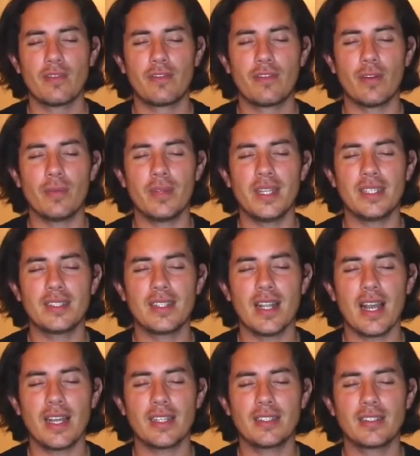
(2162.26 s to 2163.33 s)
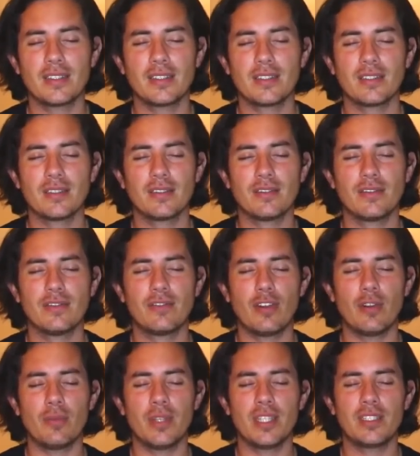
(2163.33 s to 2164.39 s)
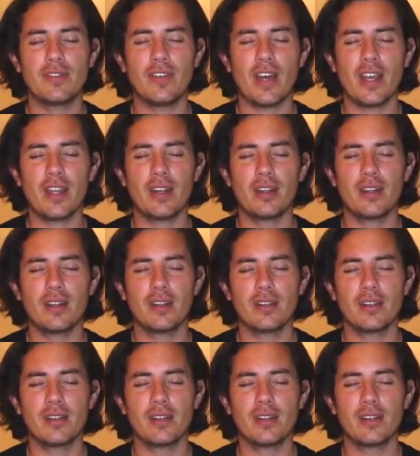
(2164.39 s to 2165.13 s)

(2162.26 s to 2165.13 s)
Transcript: from this light, from this fire.